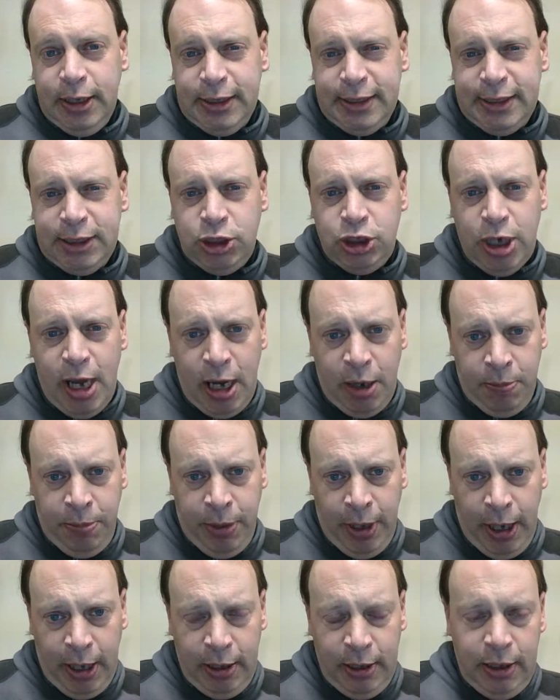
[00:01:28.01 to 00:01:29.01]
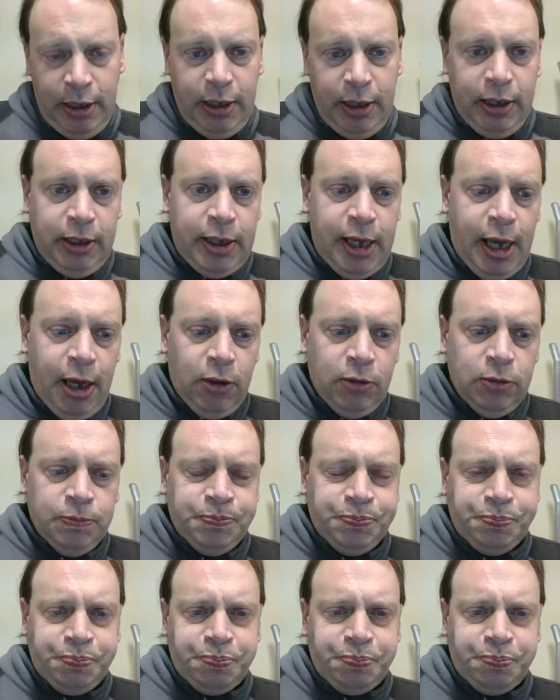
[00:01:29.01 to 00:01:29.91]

this jackpot. Now,